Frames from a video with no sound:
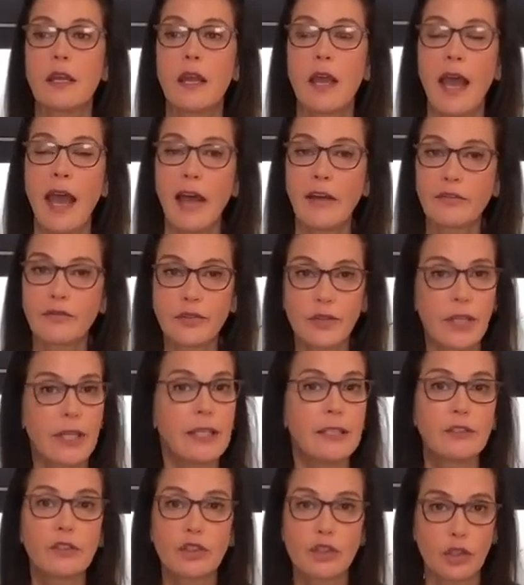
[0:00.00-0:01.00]
have
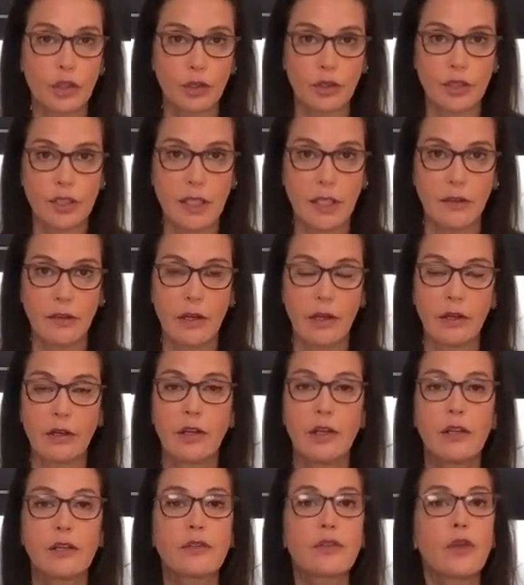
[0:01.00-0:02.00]
hidden sugars in
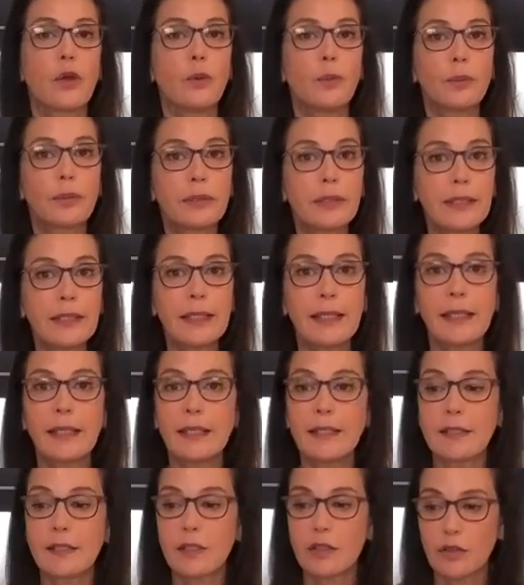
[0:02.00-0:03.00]
there. So
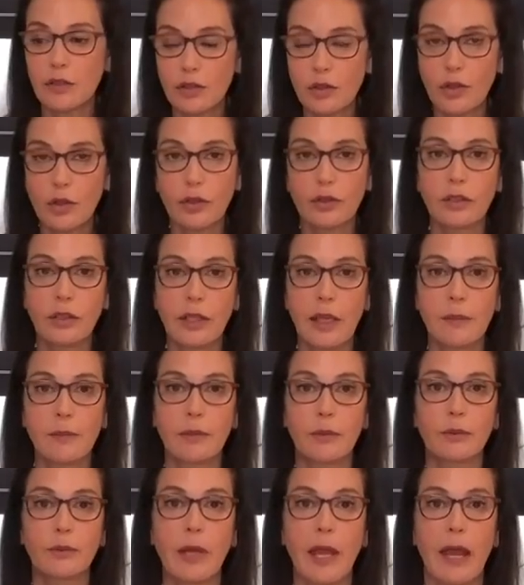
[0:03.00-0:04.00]
please turn the
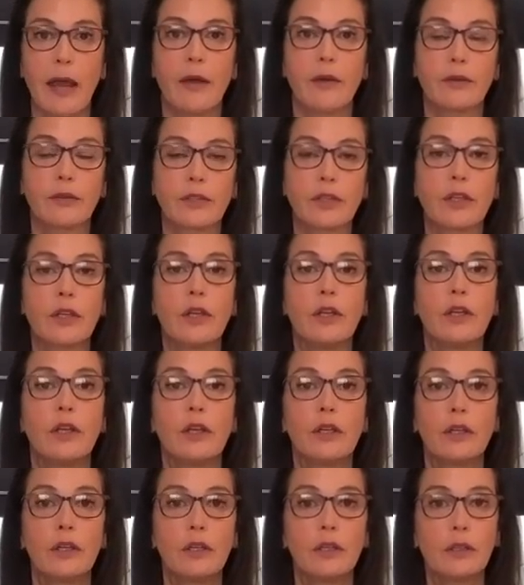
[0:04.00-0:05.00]
label around,
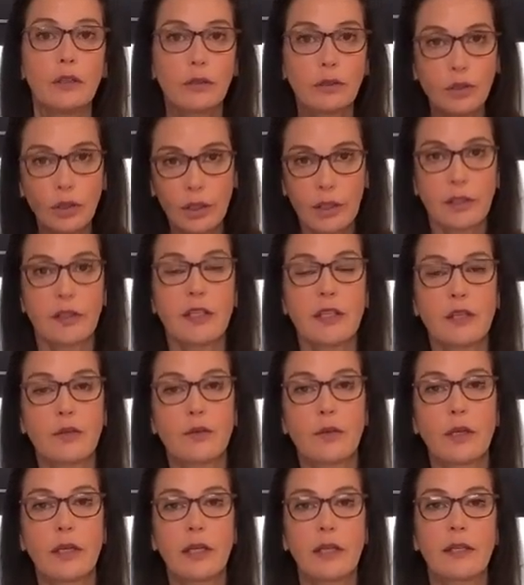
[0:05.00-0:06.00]
look at the
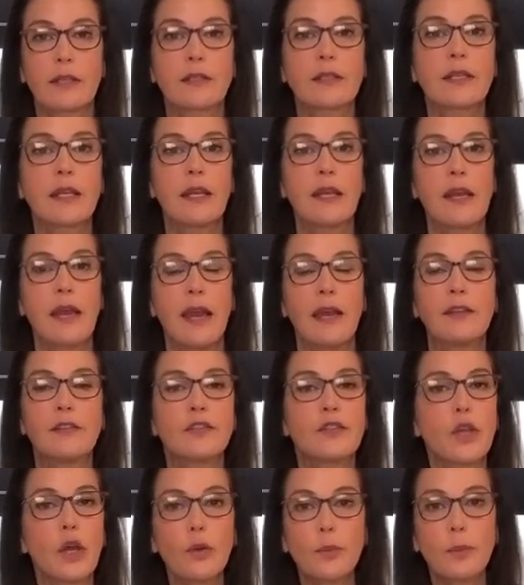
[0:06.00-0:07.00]
ingredients,
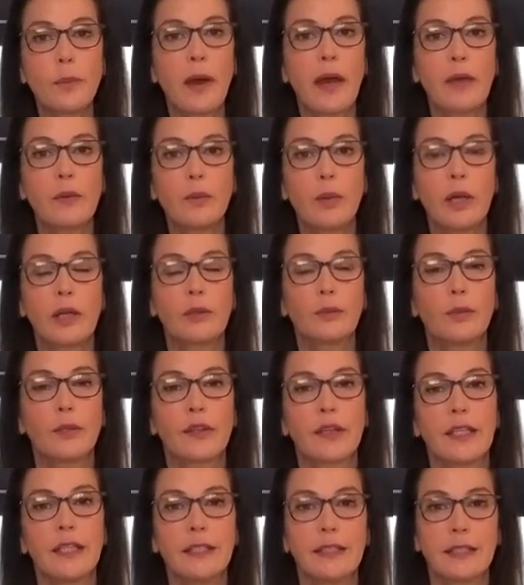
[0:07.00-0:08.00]
and don't buy one
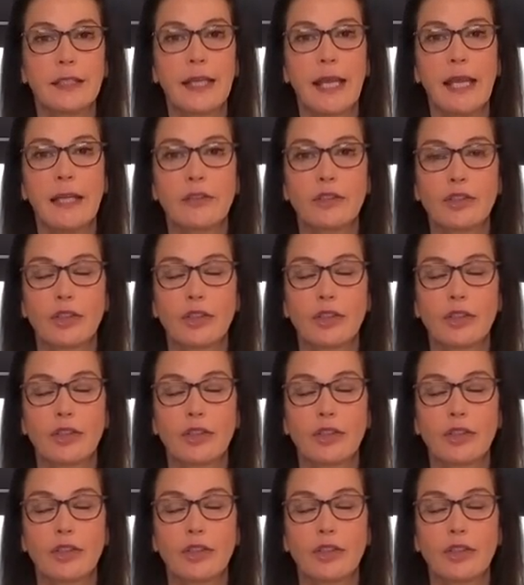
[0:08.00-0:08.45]
with hidden cane